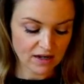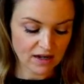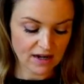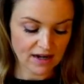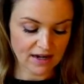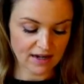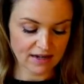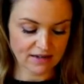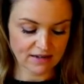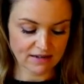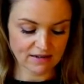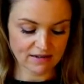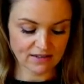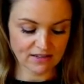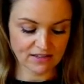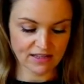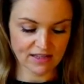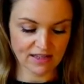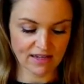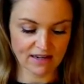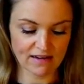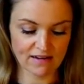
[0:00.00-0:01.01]
and
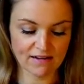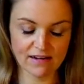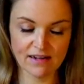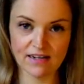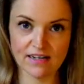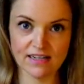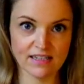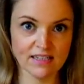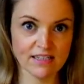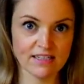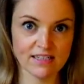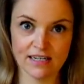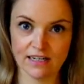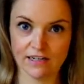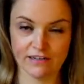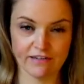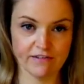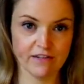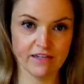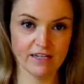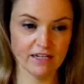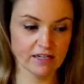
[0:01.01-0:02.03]
so that in
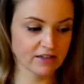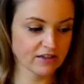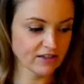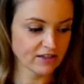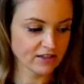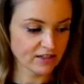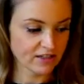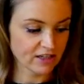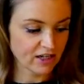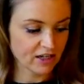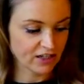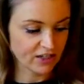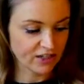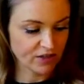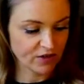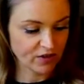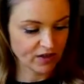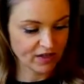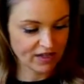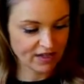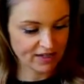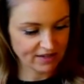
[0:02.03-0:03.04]
January I could start new
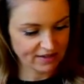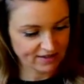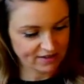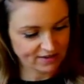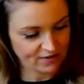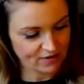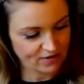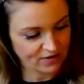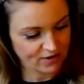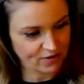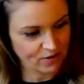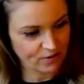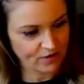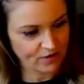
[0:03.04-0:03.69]
things. Oh,